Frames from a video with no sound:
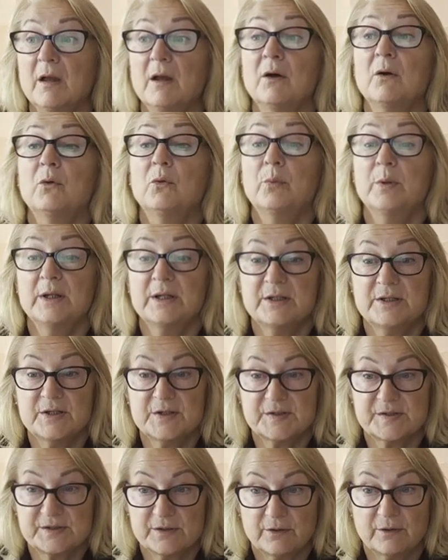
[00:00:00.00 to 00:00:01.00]
When
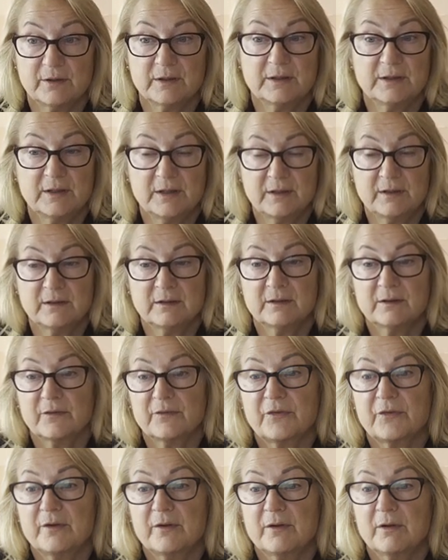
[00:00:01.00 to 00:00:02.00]
designing
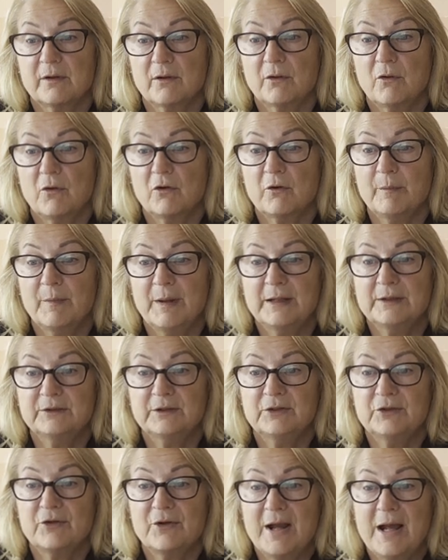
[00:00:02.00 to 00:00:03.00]
the
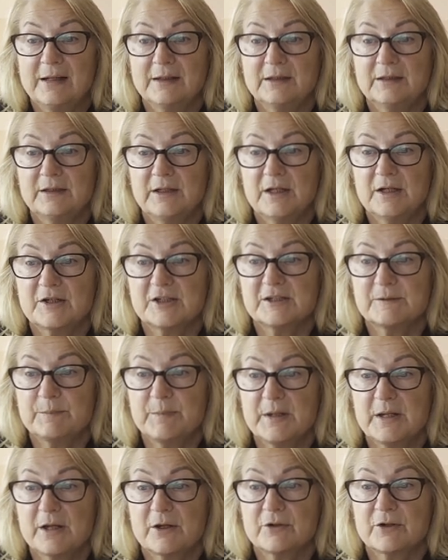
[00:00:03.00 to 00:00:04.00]
augmented reality
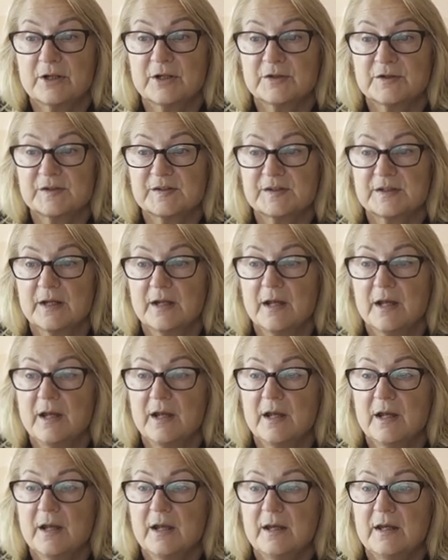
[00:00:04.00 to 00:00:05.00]
experience,
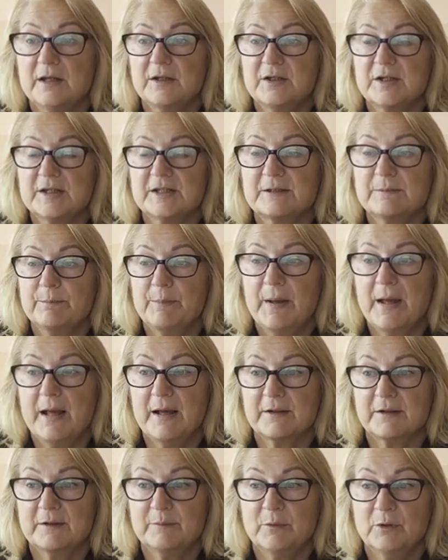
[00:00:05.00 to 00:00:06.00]
it is
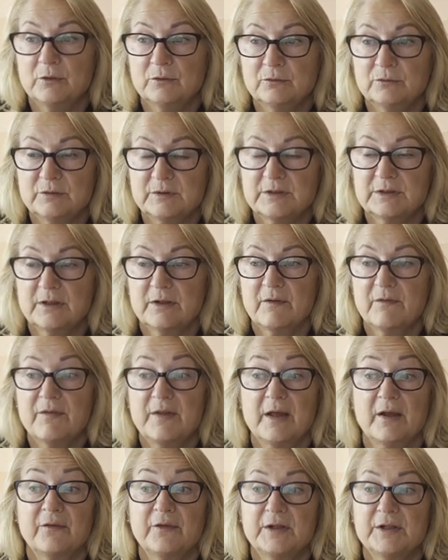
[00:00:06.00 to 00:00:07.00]
paramount
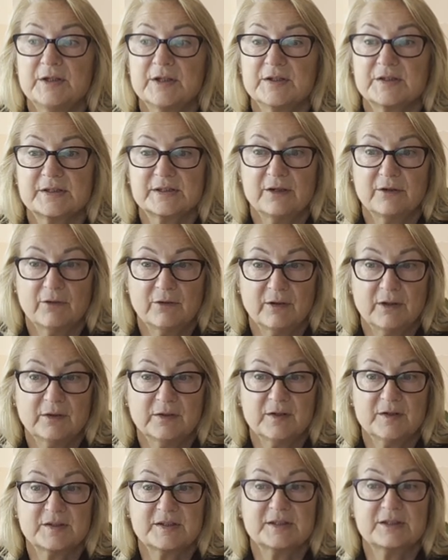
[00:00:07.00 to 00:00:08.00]
that the design
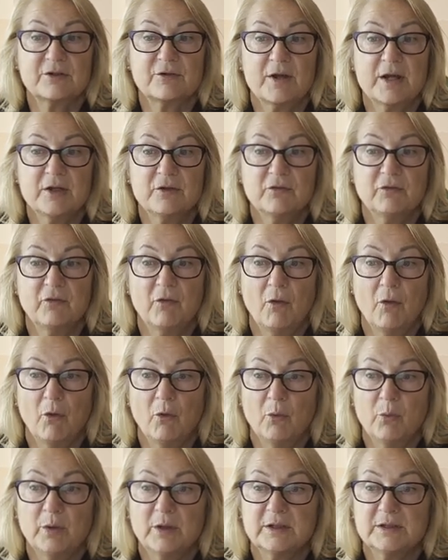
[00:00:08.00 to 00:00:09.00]
is
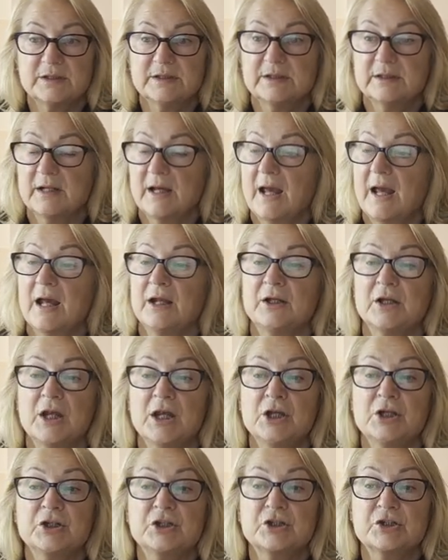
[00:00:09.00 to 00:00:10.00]
straightforward and
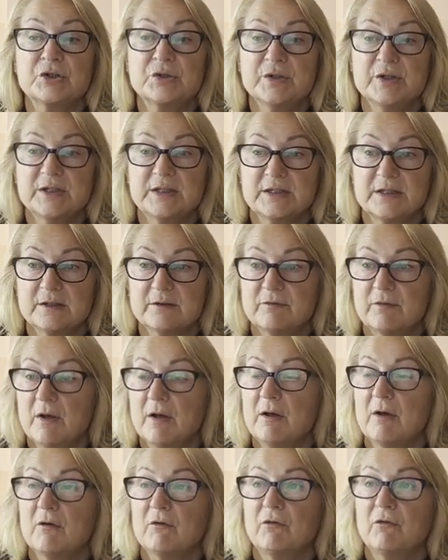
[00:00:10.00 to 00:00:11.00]
intuitive
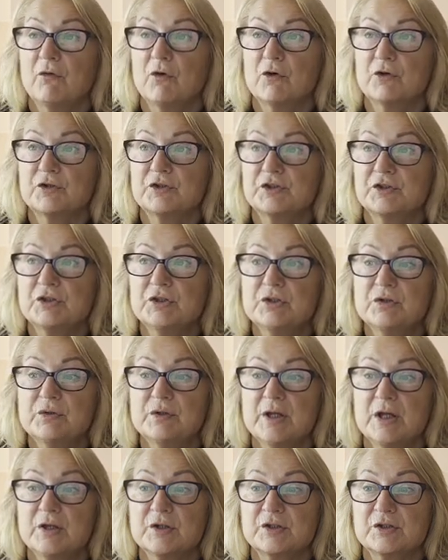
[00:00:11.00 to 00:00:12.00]
for
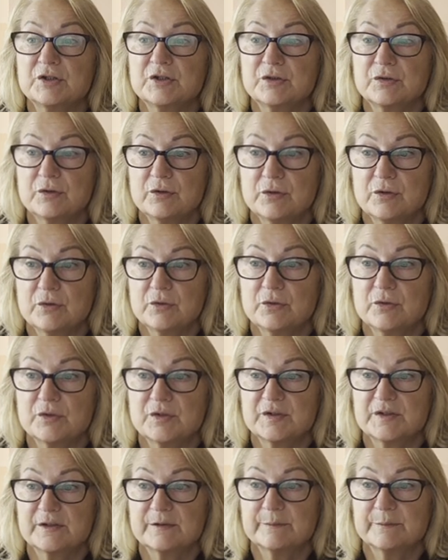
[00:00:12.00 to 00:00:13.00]
students to
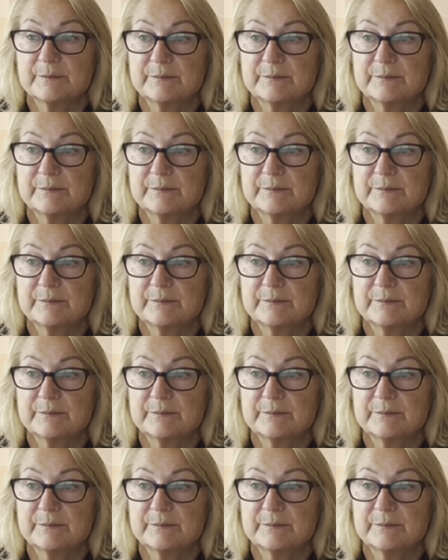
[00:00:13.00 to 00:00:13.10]
use.